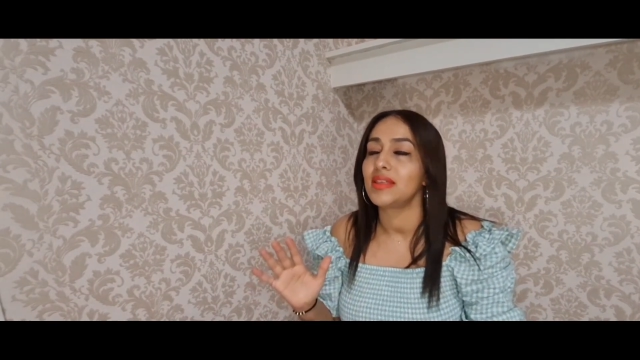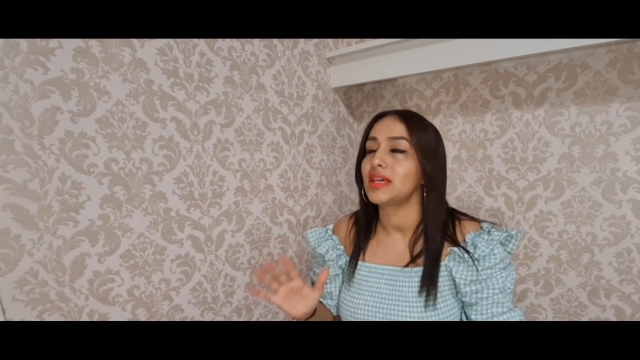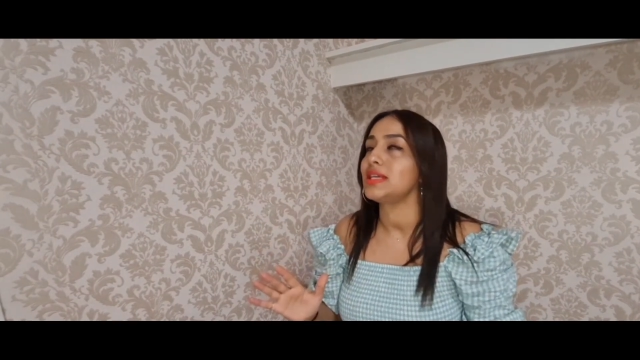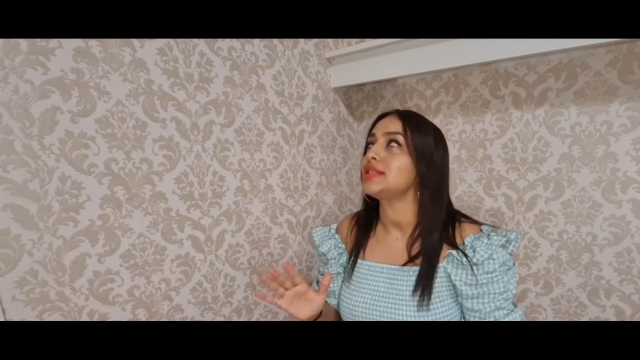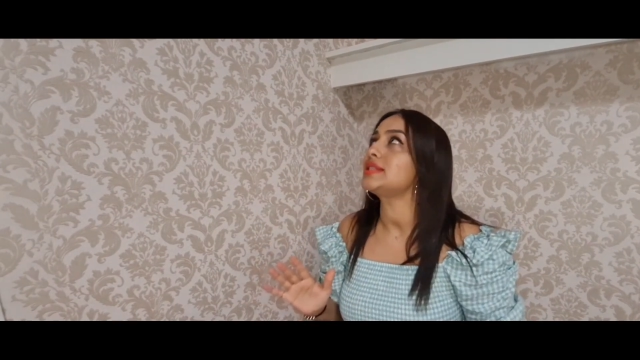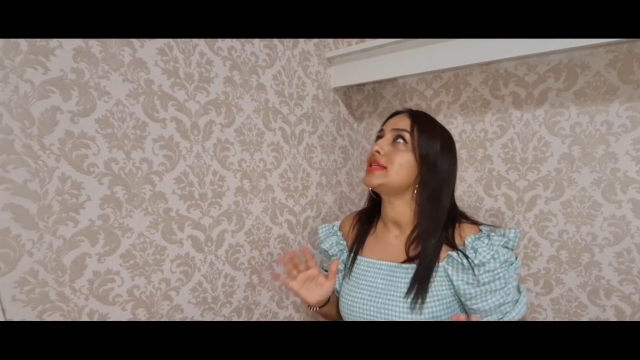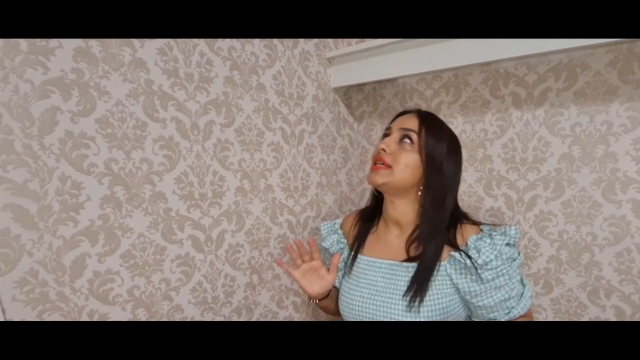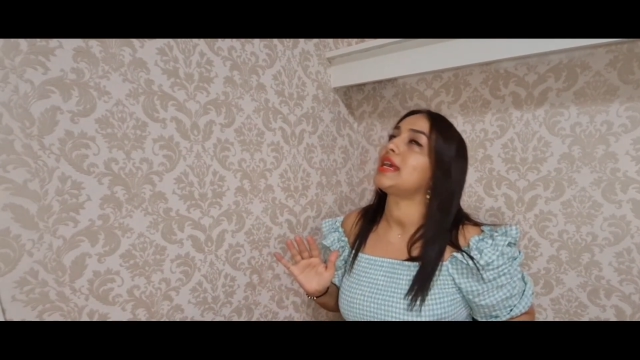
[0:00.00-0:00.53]

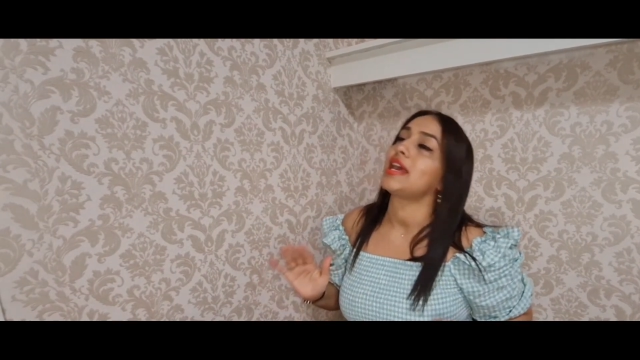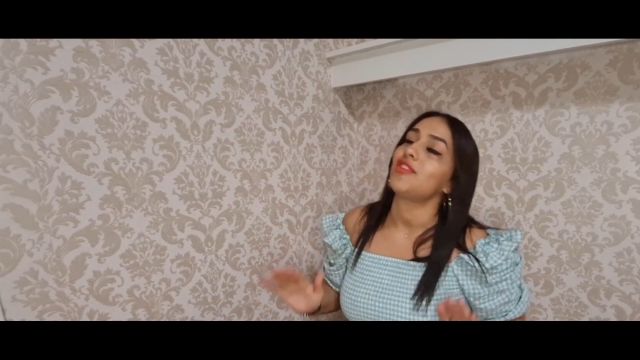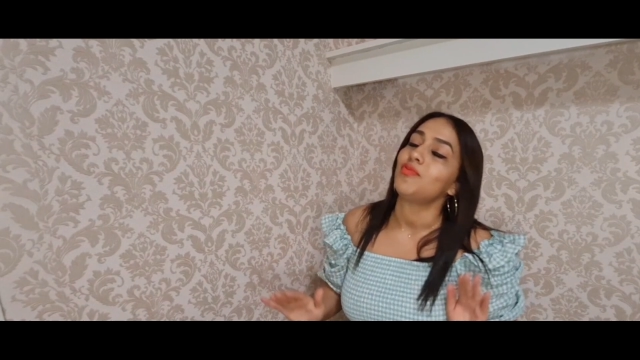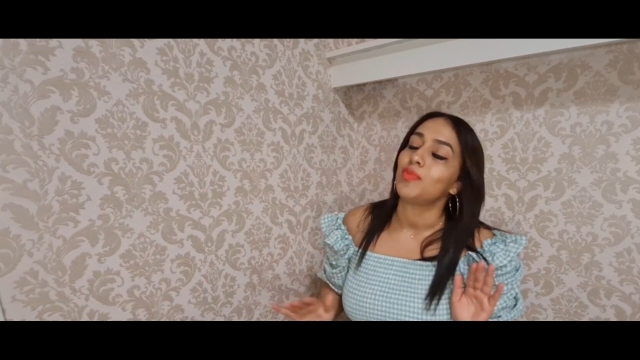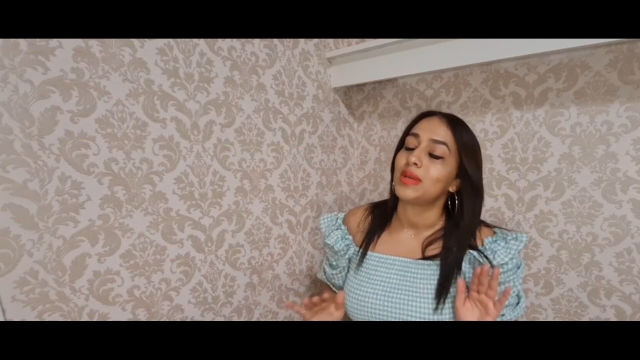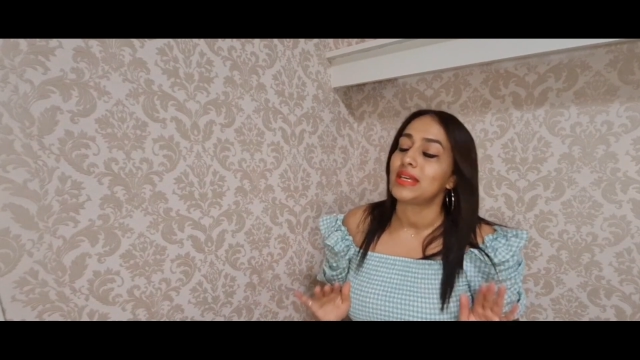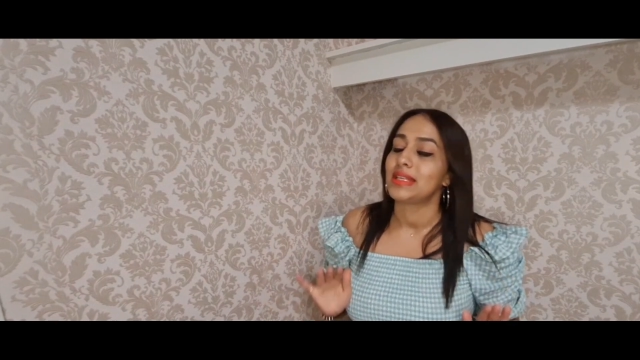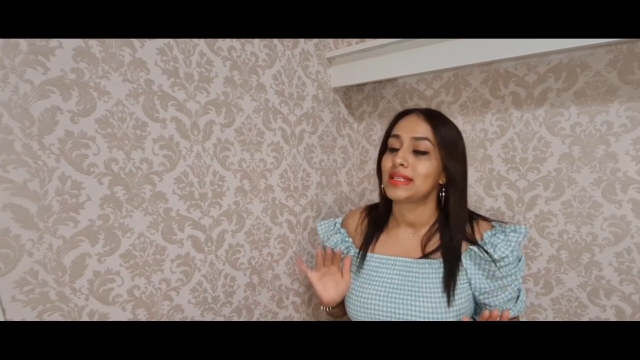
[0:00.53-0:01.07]
This
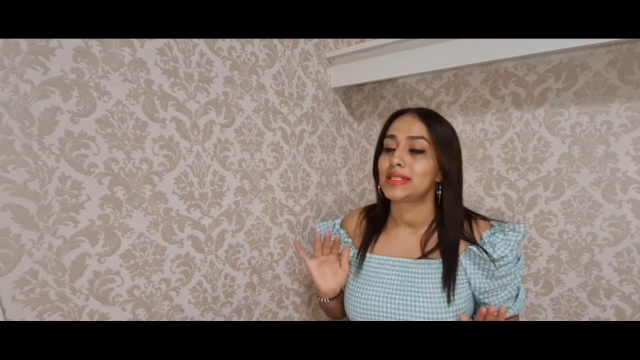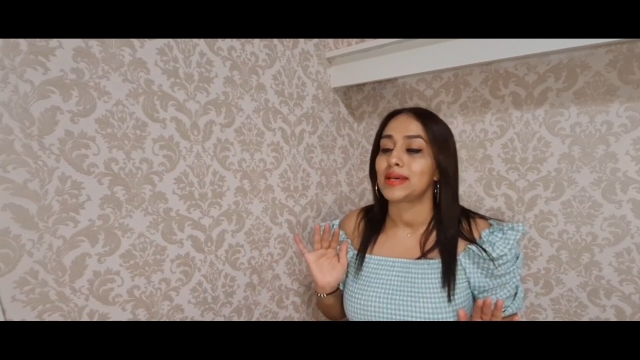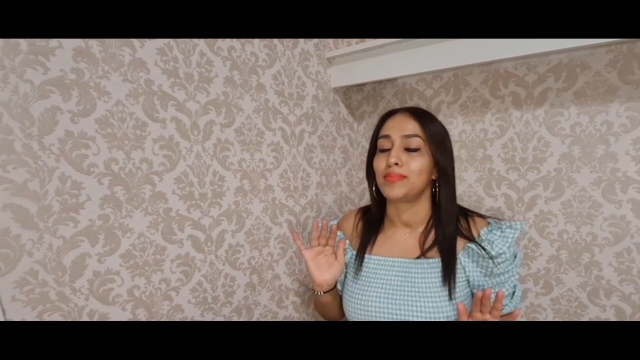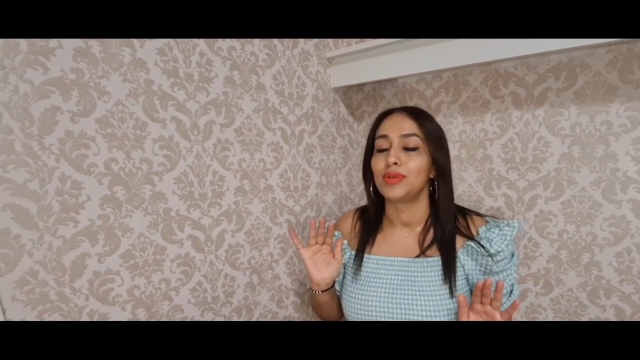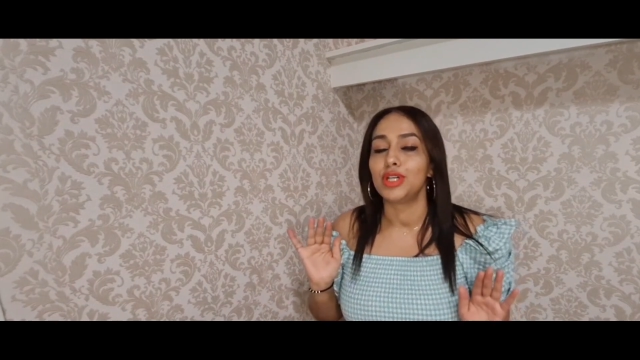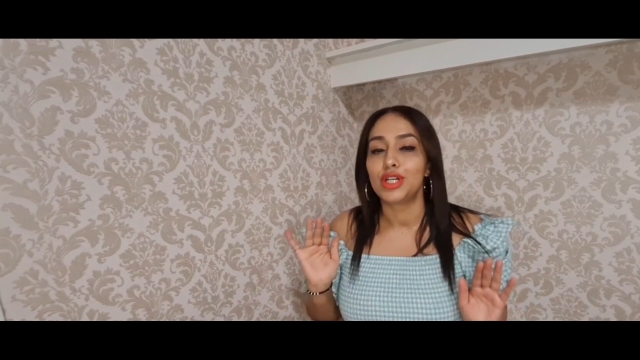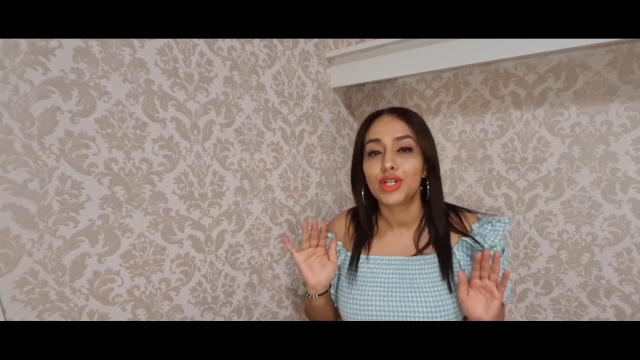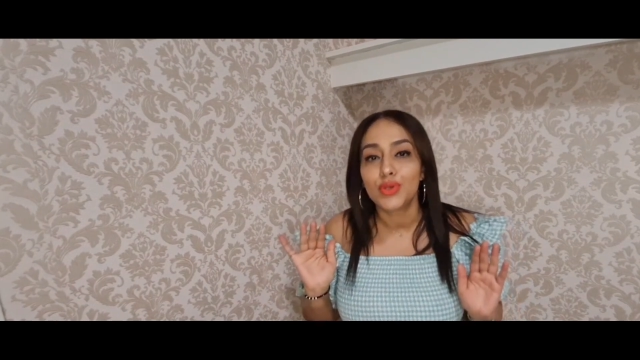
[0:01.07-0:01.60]
gave me some